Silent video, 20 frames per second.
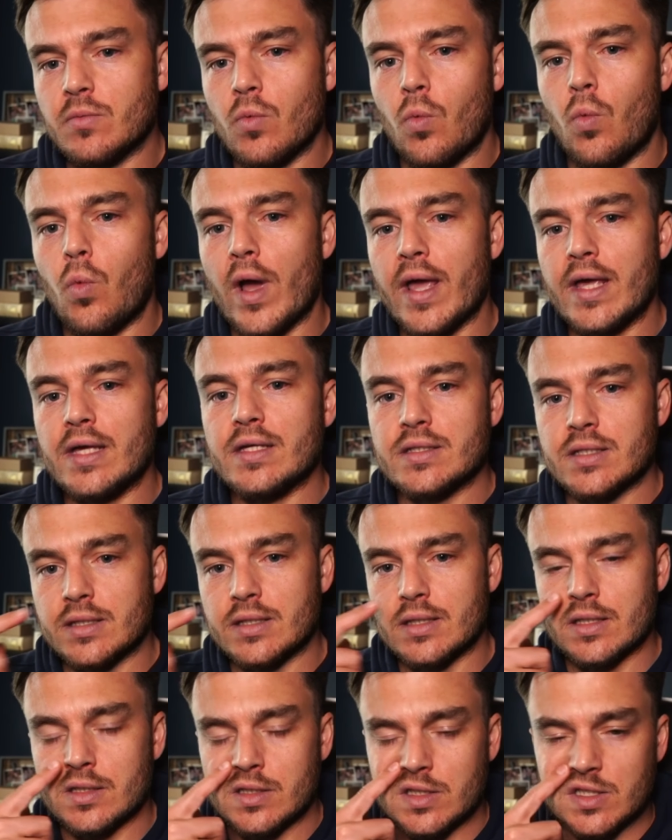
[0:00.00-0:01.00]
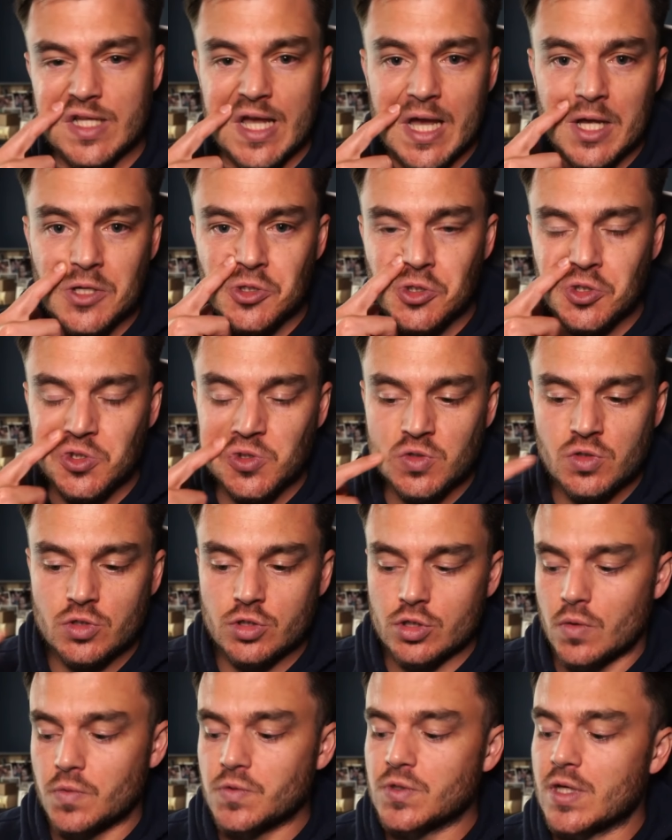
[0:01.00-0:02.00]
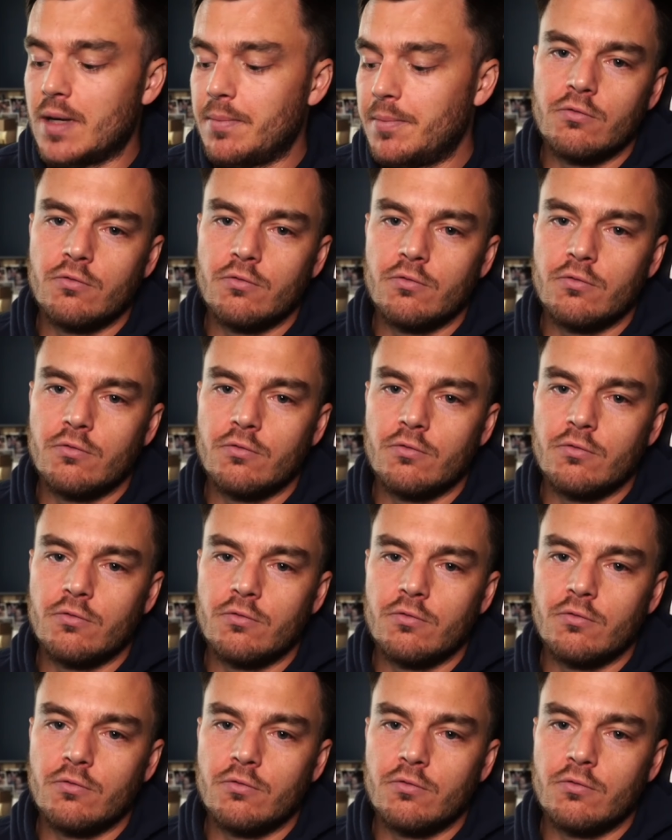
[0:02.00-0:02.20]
ways that the snatch shows up.